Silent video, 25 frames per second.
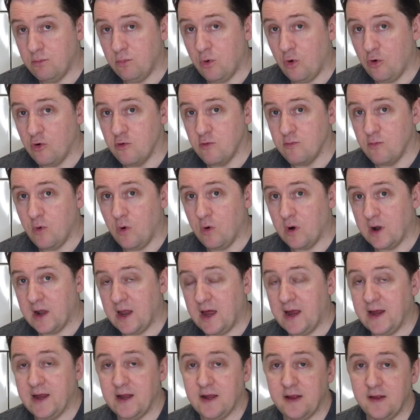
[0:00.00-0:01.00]
more and more
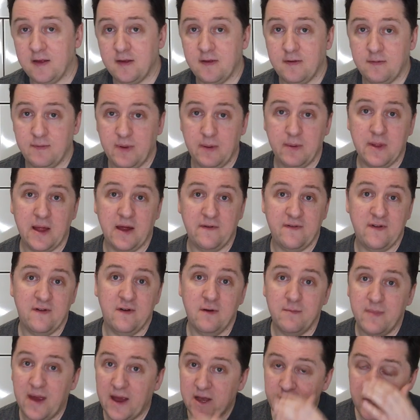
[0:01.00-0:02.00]
clients, people that I've never
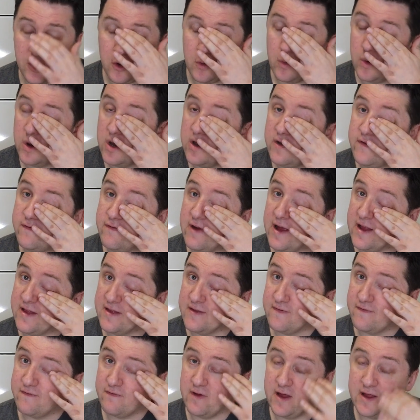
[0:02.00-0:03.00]
met who weren't friends
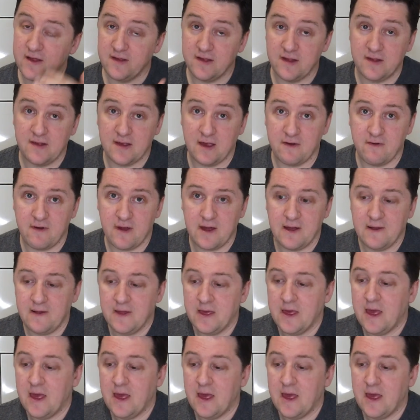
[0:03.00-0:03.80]
of friends, etc.,